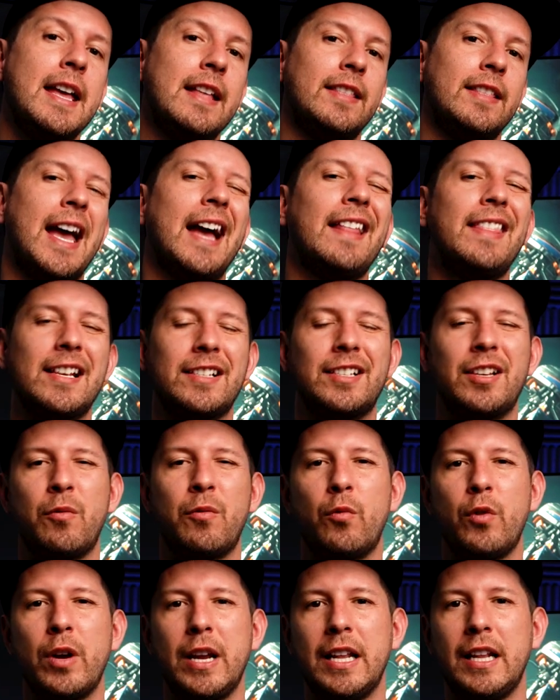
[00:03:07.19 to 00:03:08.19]
that
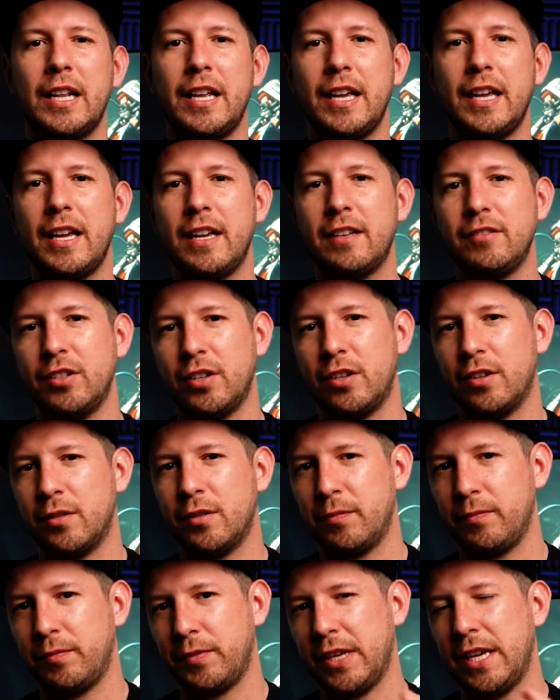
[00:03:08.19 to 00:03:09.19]
doesn't really, you
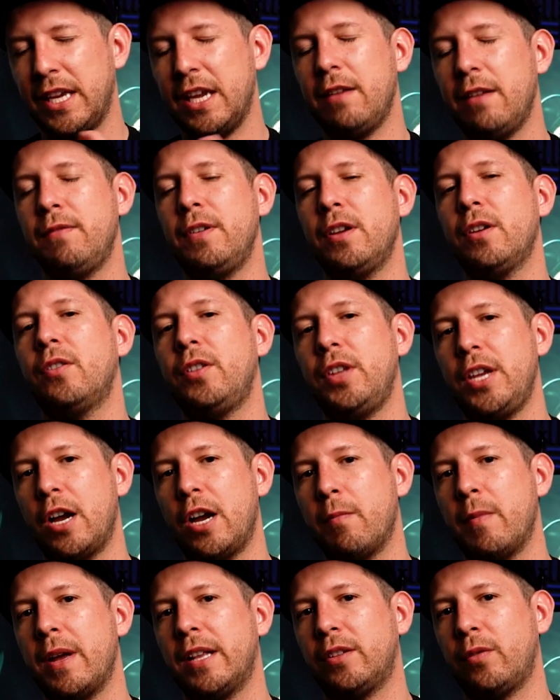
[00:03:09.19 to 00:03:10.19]
know, give you the
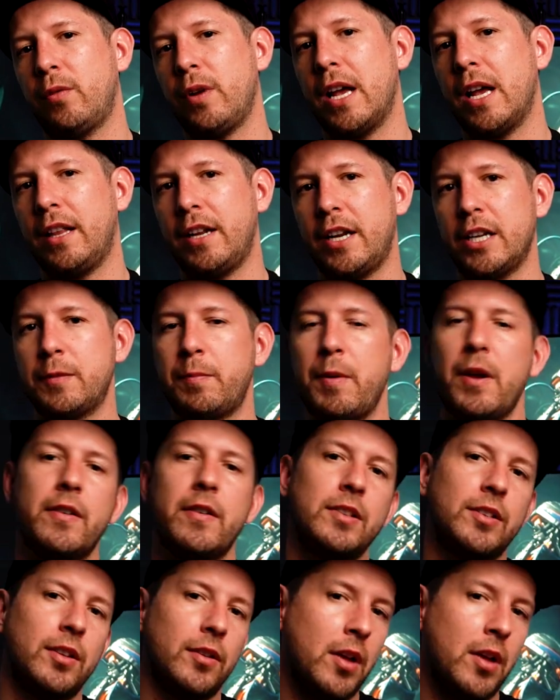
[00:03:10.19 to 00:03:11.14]
augmented reality experience.